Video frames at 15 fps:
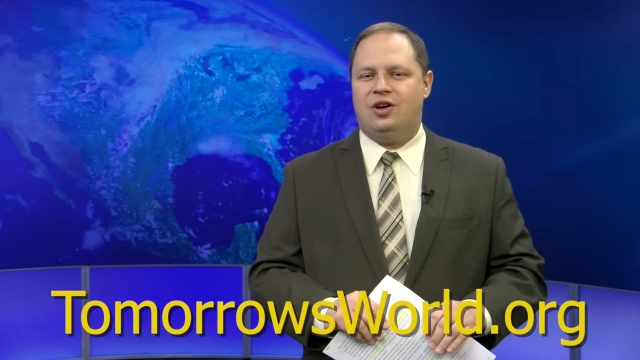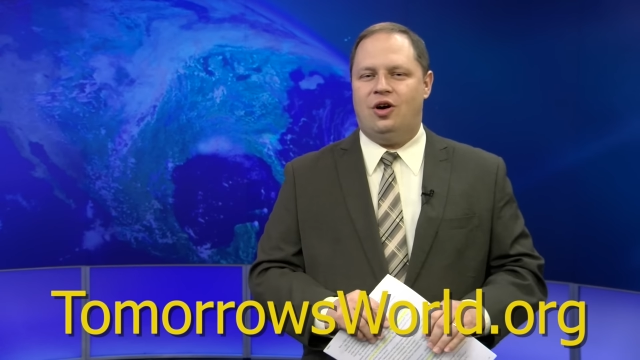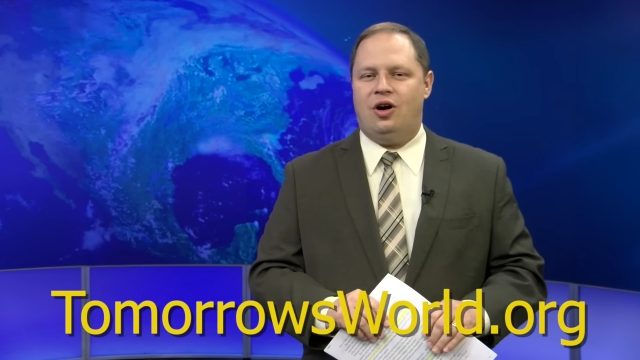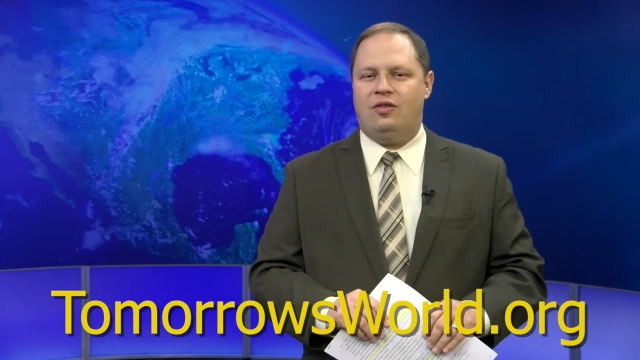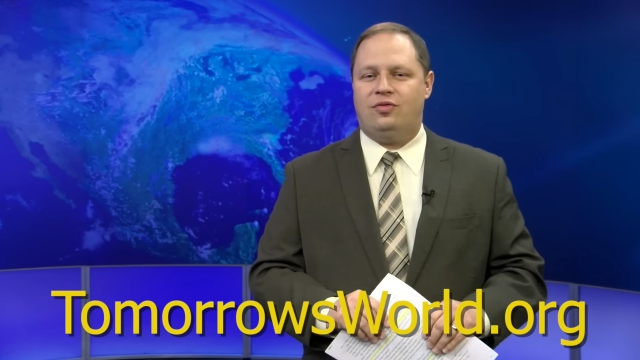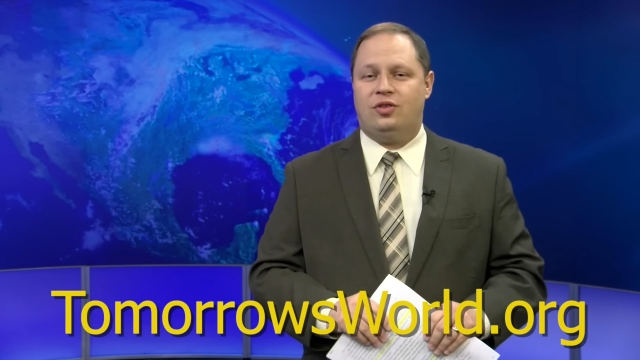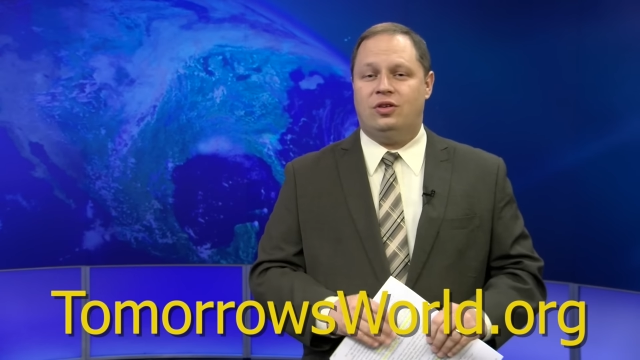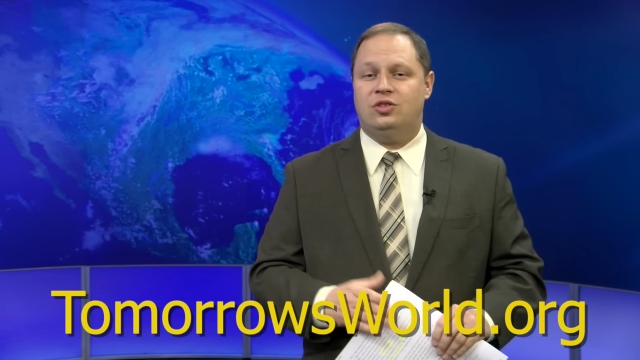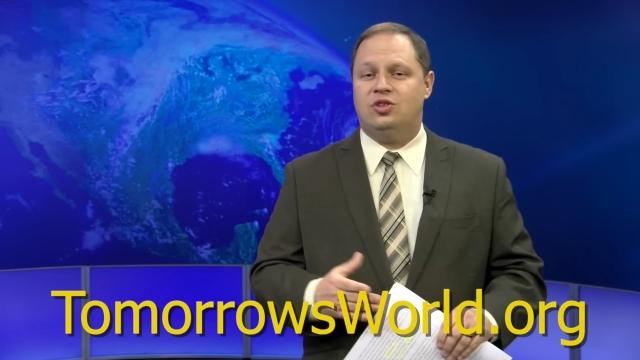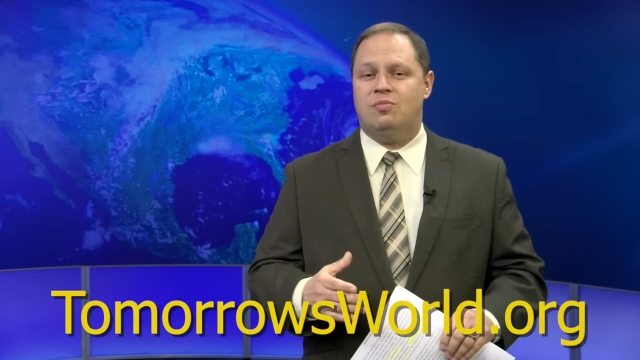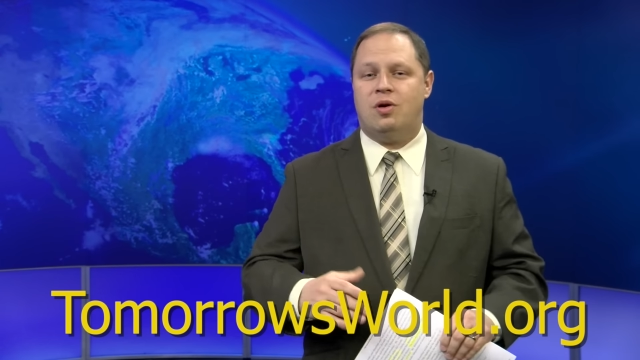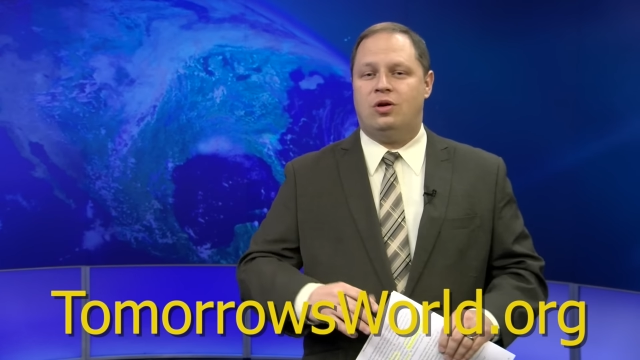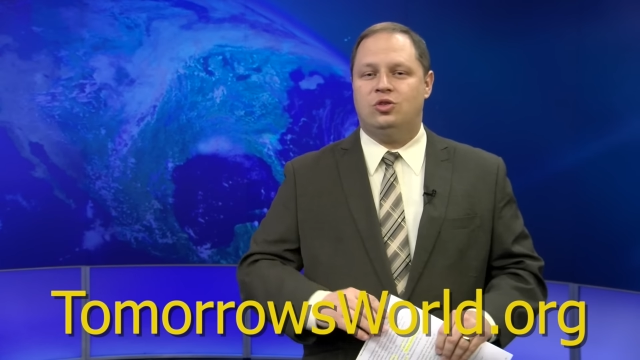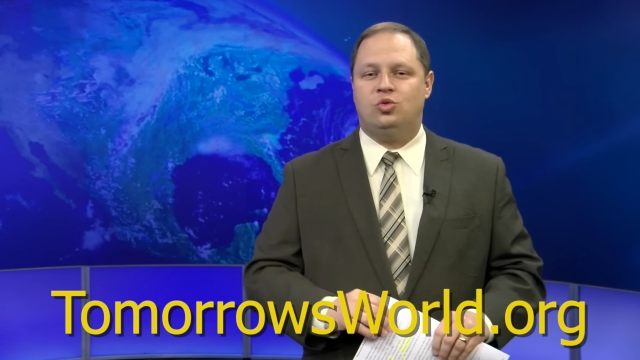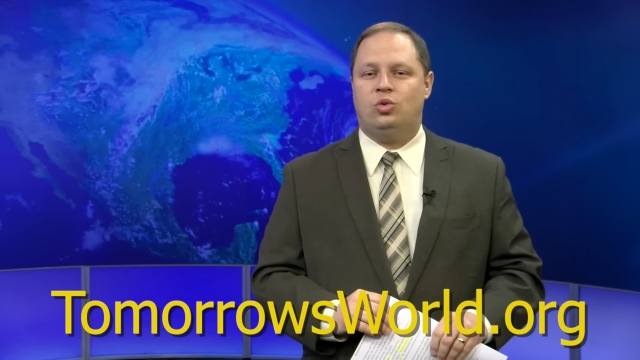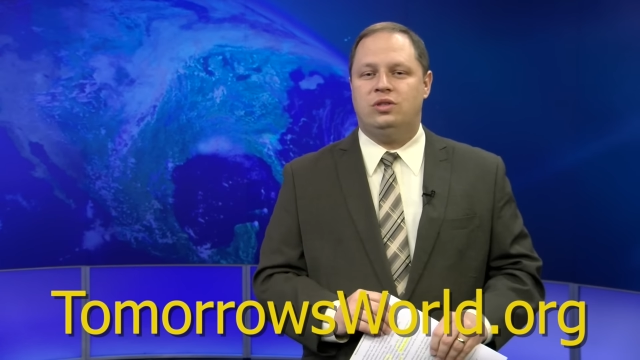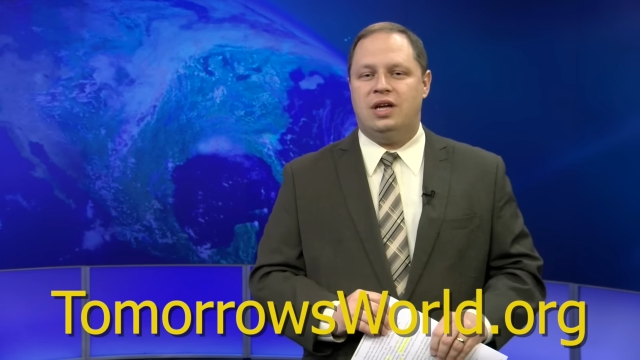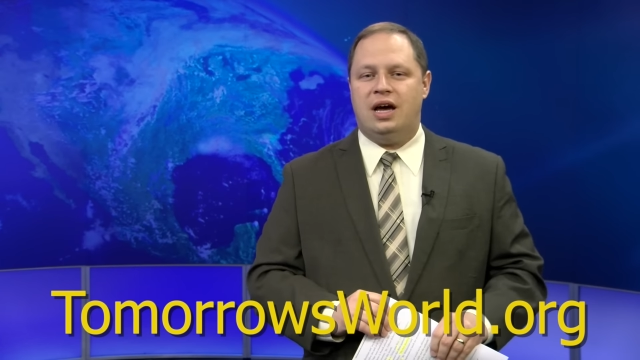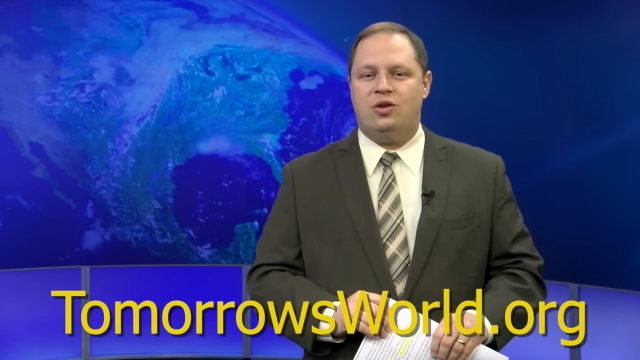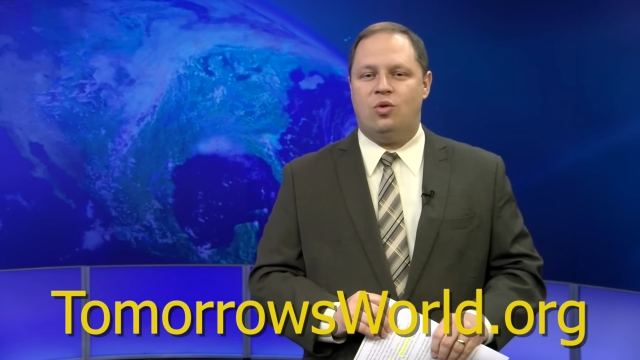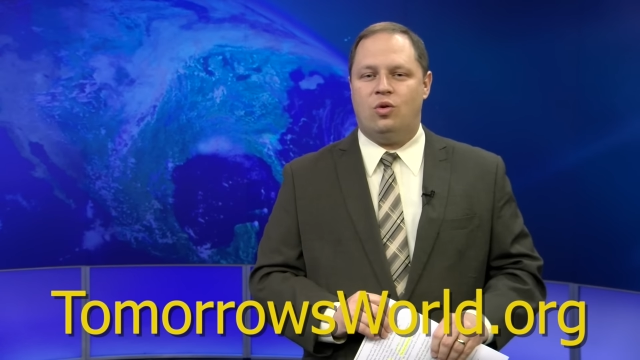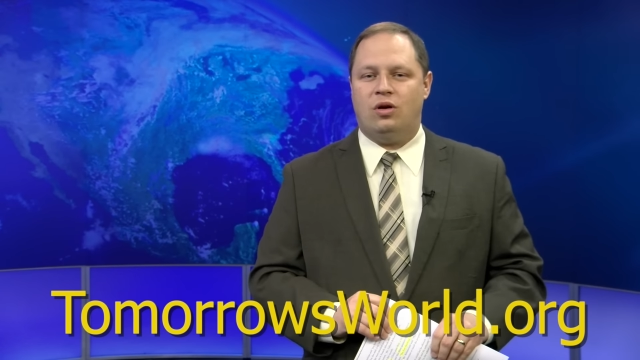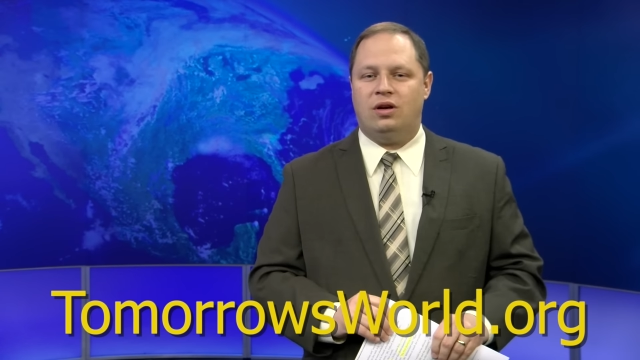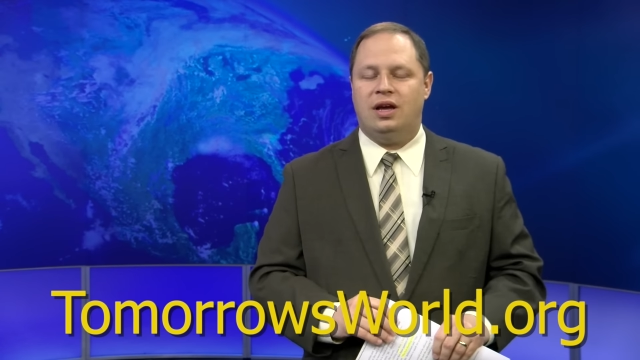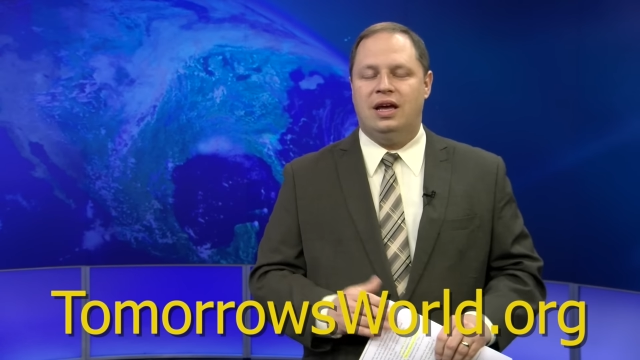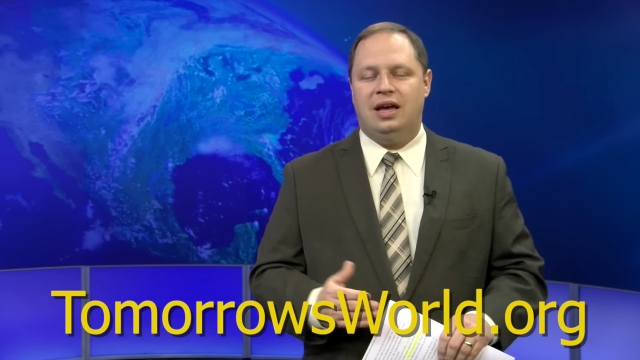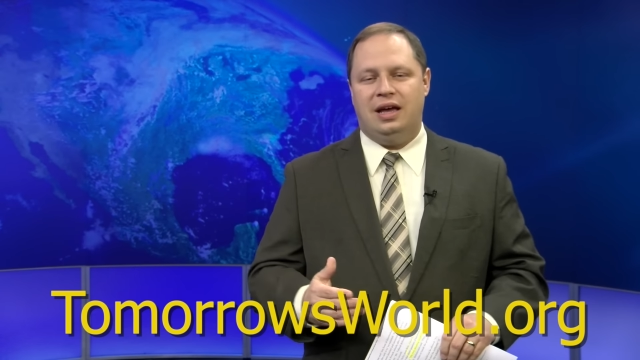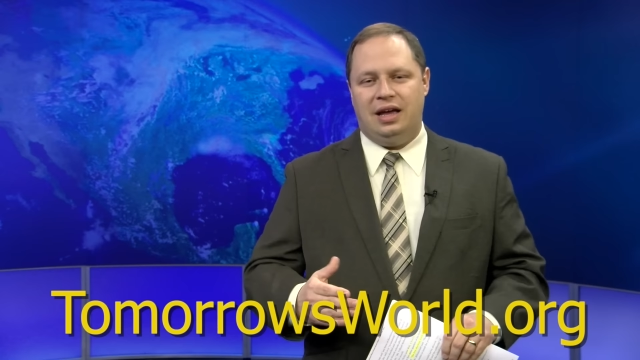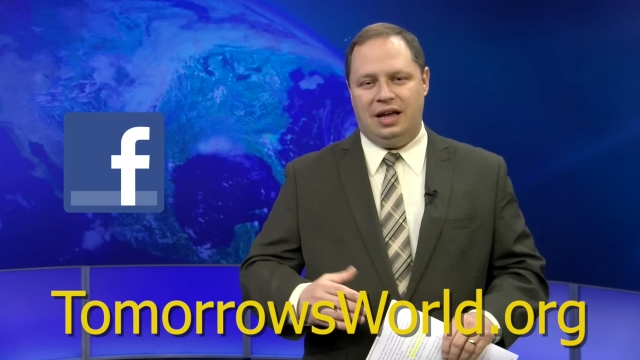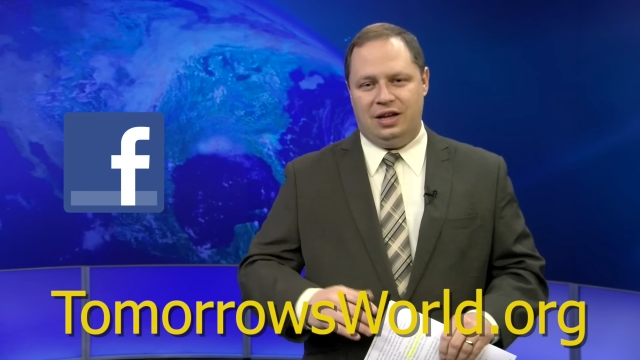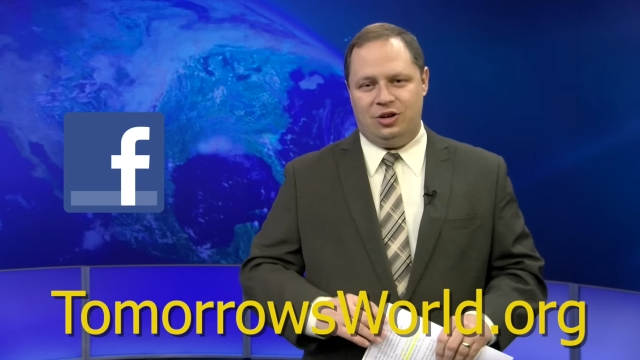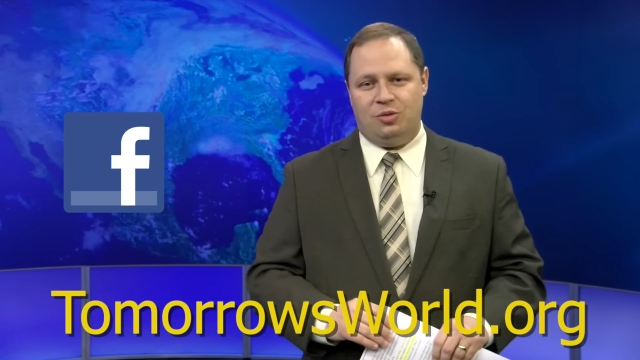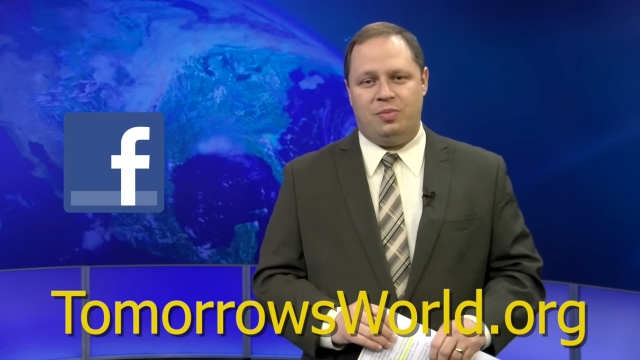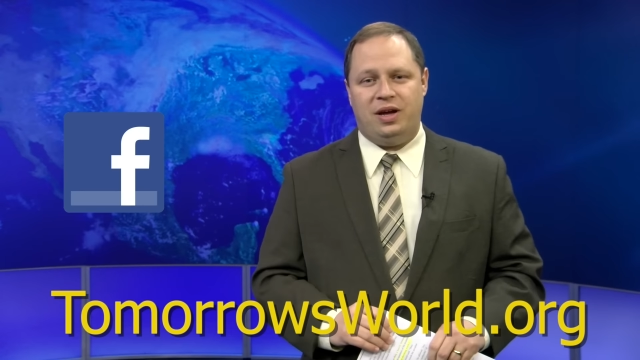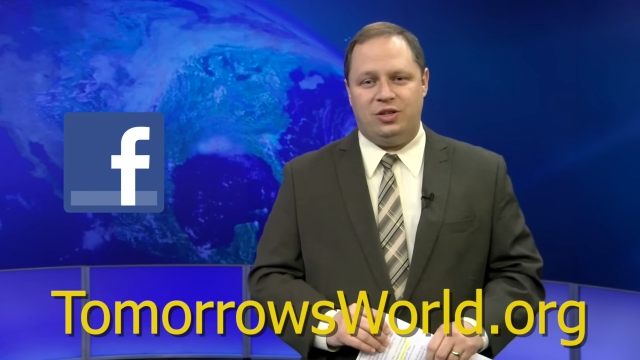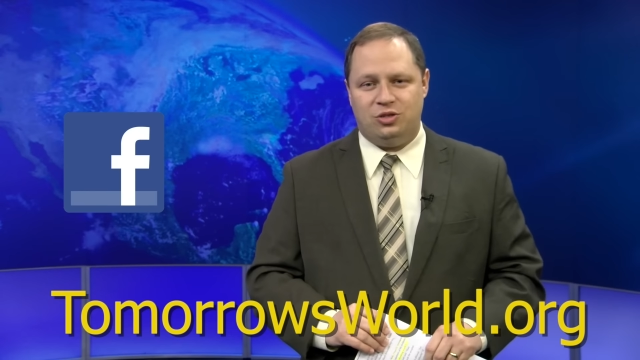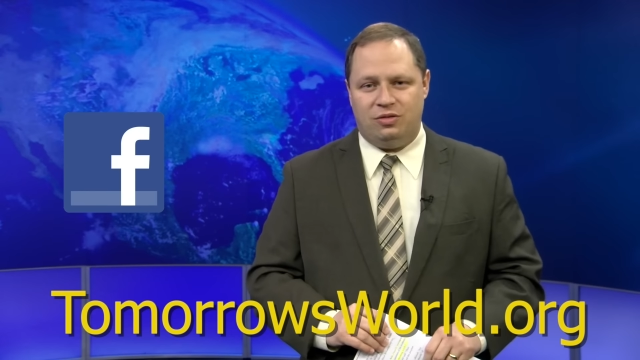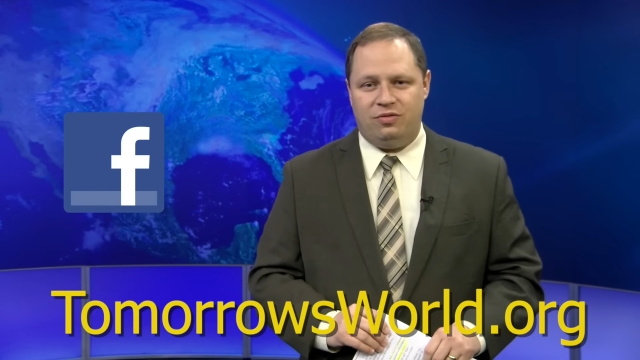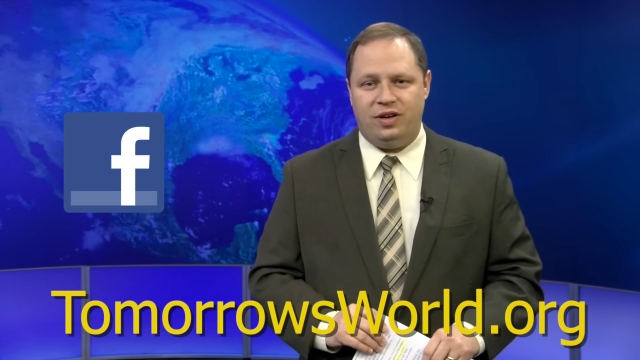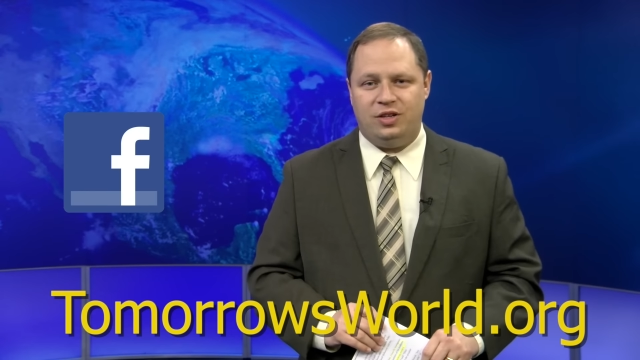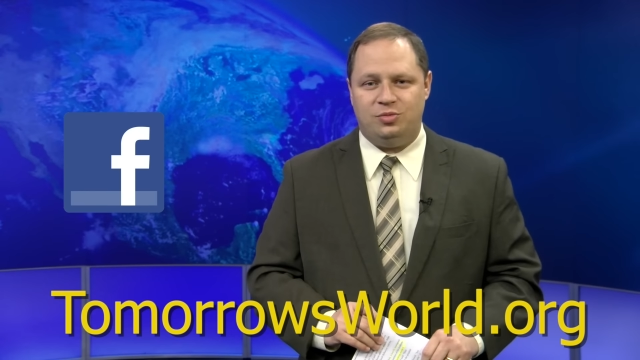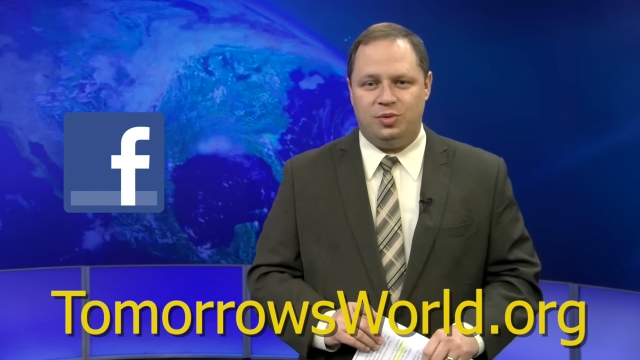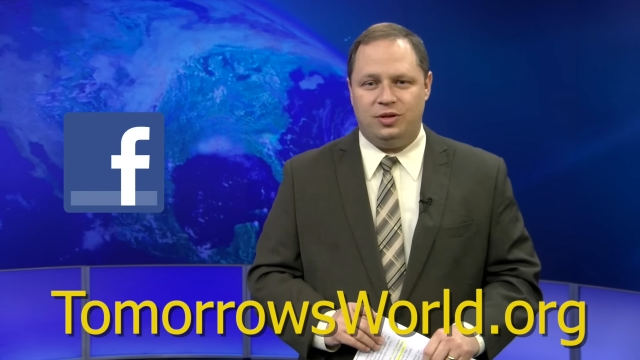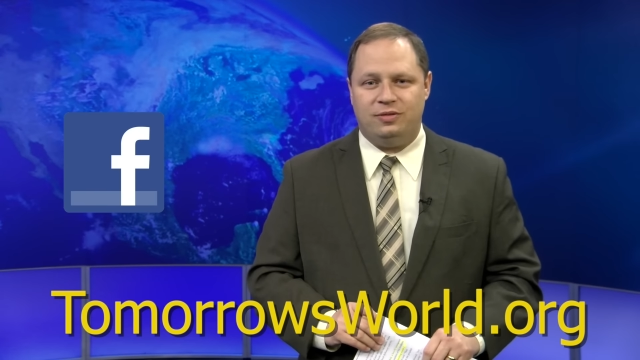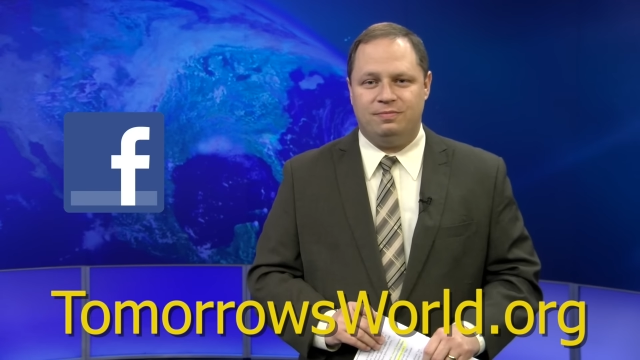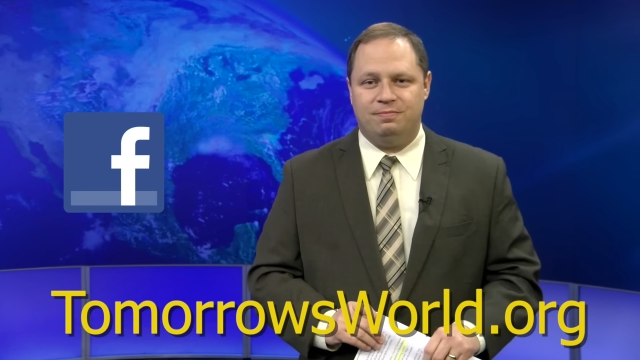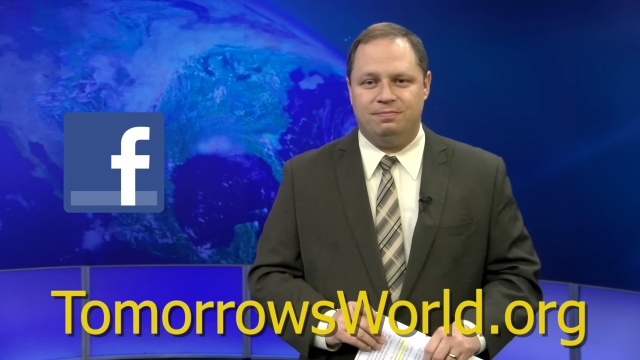to offer on tomorrowsworld.org and our page on Facebook.